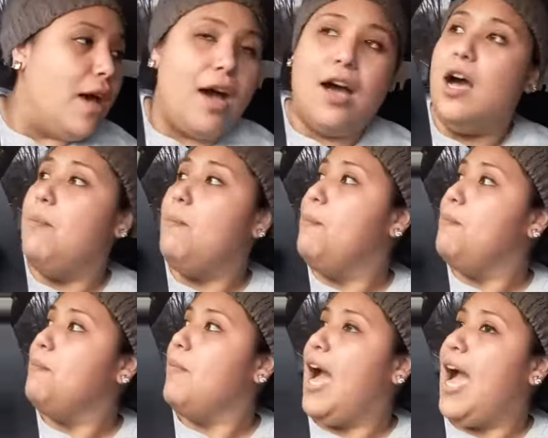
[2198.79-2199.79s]
Um,
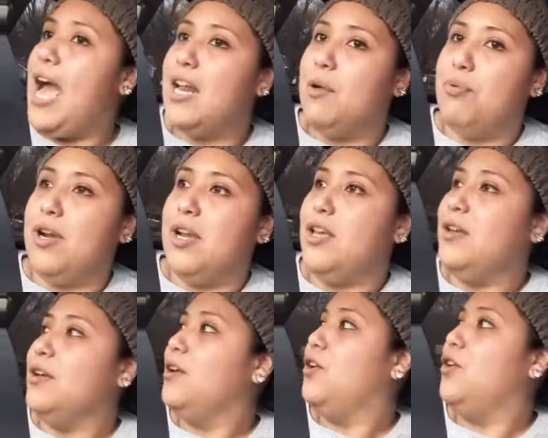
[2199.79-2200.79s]
I had a pretty
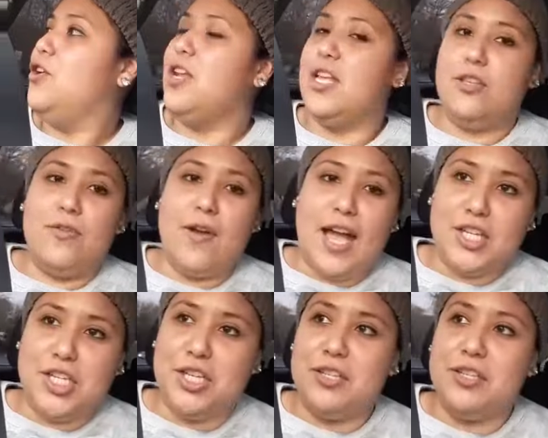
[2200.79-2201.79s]
good
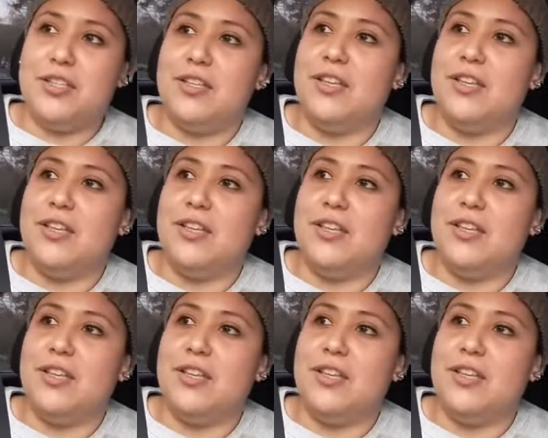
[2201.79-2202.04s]
interaction